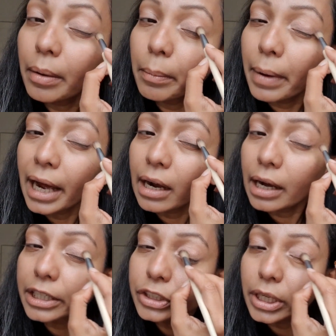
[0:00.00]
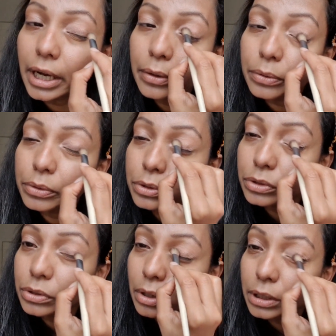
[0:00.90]
MAC
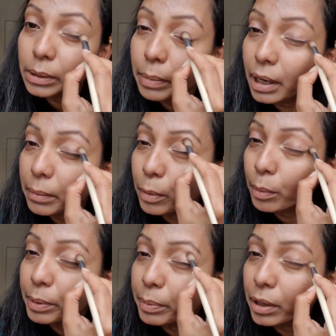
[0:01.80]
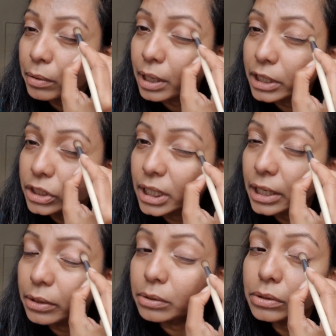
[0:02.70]
eyeshadows or the Bobbi Brown
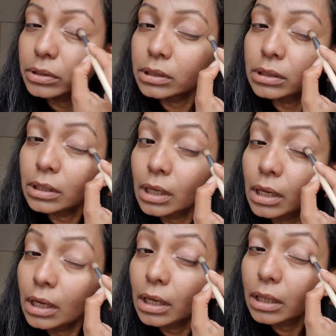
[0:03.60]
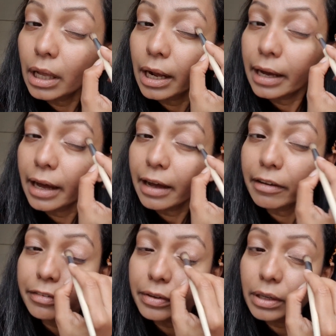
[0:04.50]
eyeshadows that I have.